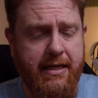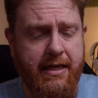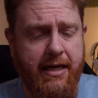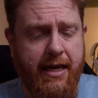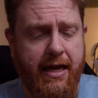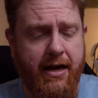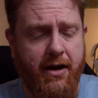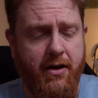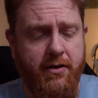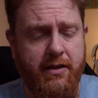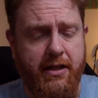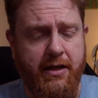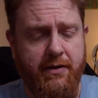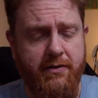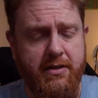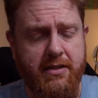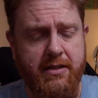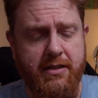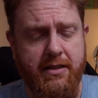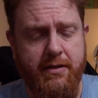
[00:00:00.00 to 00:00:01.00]
Now, there
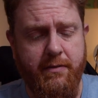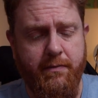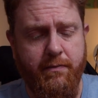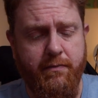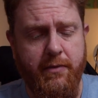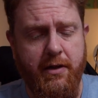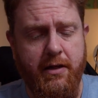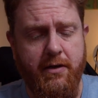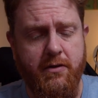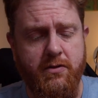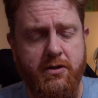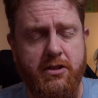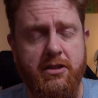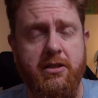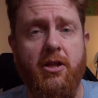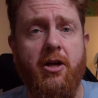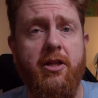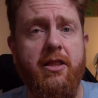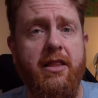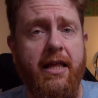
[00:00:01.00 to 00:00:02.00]
is a little
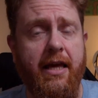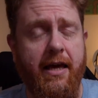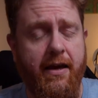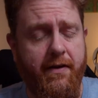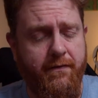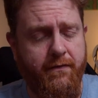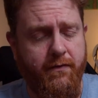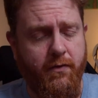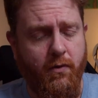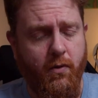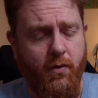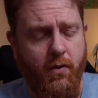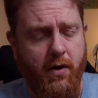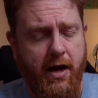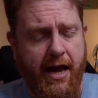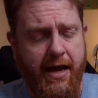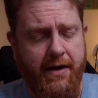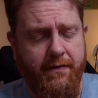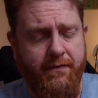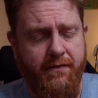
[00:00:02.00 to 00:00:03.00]
slot there for
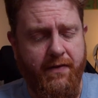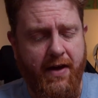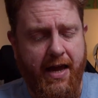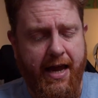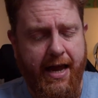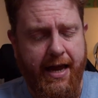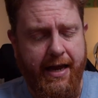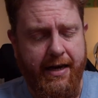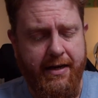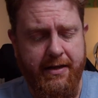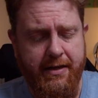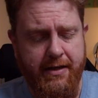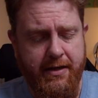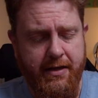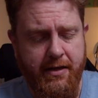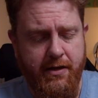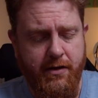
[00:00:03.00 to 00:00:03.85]
a fan,